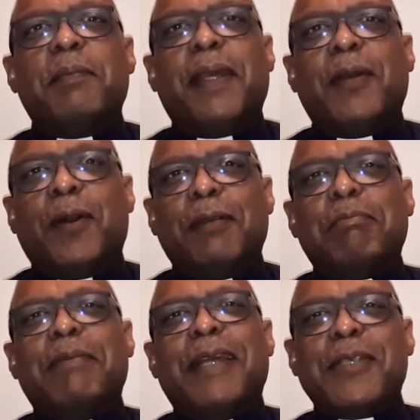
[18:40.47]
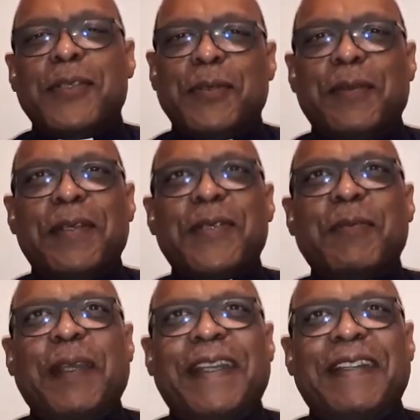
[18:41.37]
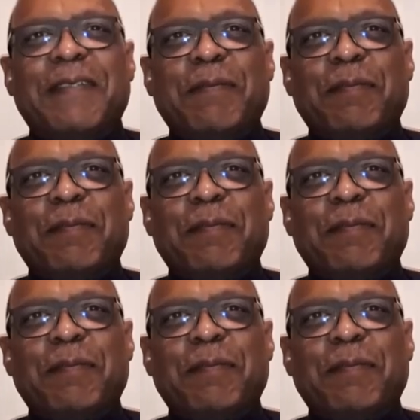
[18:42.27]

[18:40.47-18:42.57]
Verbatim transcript: May God bless you this week